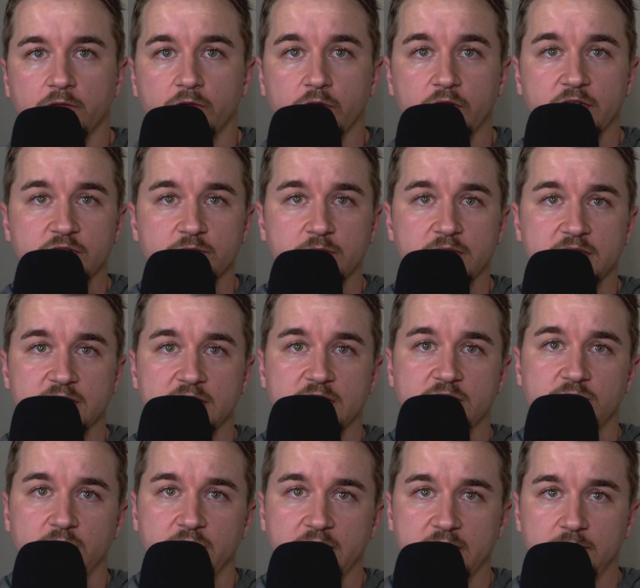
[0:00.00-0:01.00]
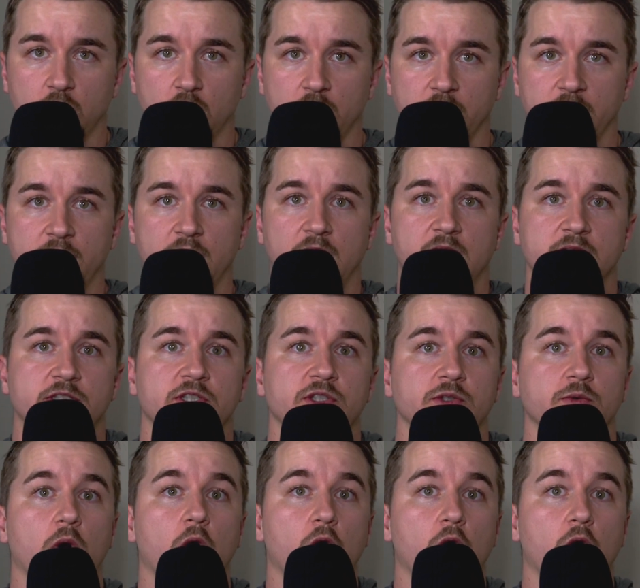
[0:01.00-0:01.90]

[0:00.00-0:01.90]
For this reason, it's really important not to